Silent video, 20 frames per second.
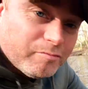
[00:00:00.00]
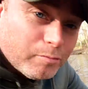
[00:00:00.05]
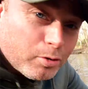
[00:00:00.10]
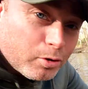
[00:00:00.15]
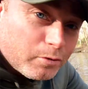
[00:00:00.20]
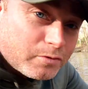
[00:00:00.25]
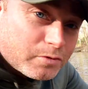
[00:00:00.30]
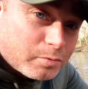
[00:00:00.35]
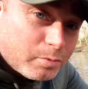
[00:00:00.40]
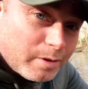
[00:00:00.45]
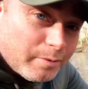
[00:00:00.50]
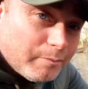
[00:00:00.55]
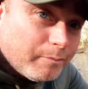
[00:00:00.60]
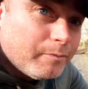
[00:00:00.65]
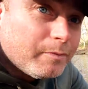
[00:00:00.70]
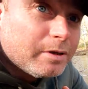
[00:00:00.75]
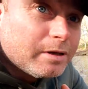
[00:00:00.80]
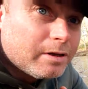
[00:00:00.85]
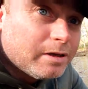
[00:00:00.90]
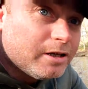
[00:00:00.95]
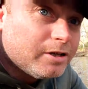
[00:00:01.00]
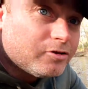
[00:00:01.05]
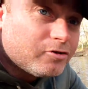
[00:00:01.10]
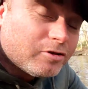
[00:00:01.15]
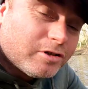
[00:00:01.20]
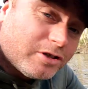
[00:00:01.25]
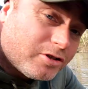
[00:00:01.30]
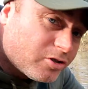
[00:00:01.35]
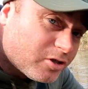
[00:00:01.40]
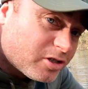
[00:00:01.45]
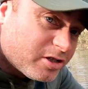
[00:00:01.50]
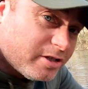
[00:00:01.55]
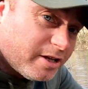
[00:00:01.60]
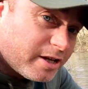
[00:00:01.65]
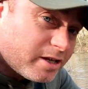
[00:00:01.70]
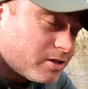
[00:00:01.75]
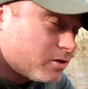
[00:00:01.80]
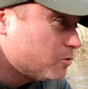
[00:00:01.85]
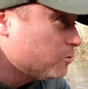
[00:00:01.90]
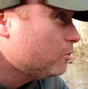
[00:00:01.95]
I've moved swim, literally just
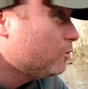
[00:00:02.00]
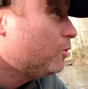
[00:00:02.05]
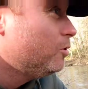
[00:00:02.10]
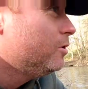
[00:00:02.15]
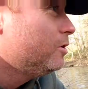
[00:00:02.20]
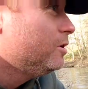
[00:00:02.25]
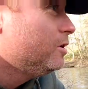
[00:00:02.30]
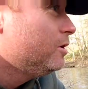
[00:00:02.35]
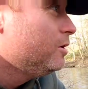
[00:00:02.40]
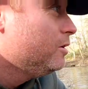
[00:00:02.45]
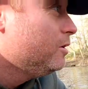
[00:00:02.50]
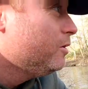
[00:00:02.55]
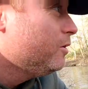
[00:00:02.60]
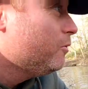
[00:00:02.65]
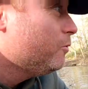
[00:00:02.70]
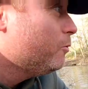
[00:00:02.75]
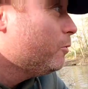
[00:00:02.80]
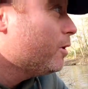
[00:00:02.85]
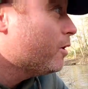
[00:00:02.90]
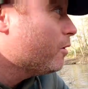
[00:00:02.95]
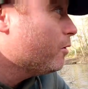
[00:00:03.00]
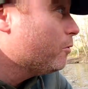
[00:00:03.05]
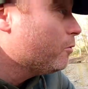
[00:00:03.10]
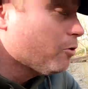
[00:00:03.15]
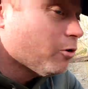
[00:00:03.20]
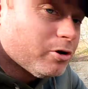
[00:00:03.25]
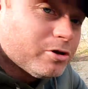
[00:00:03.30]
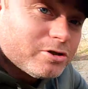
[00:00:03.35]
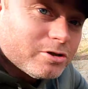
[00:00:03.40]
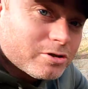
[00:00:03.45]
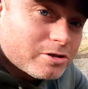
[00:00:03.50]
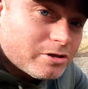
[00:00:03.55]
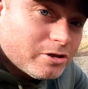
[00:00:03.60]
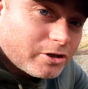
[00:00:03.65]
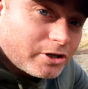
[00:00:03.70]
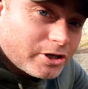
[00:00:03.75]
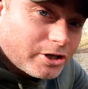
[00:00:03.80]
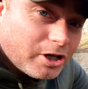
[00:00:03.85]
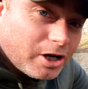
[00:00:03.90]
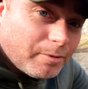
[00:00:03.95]
next door. Where I was
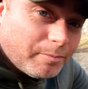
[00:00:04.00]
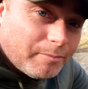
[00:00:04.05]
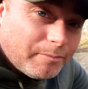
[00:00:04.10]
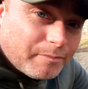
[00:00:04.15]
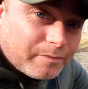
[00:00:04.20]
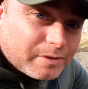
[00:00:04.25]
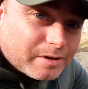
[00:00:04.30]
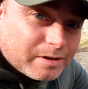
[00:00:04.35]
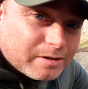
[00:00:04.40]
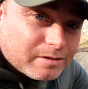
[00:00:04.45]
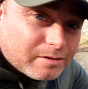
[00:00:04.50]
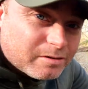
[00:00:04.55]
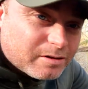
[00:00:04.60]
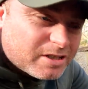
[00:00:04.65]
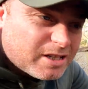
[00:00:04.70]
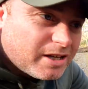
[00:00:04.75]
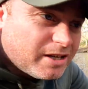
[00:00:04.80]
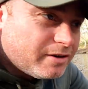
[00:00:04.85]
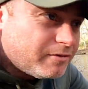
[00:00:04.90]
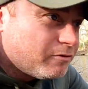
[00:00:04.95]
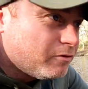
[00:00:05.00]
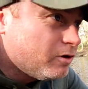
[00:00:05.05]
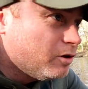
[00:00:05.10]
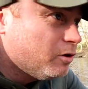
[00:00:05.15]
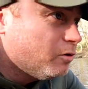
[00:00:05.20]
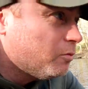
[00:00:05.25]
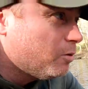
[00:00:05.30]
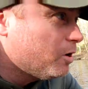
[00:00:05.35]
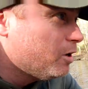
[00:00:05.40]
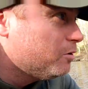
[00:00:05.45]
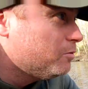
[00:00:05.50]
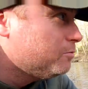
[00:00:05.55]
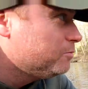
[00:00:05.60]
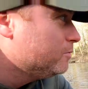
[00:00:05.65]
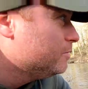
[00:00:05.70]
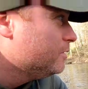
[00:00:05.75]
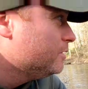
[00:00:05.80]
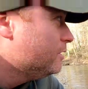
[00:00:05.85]
looking up, sat there for a little while,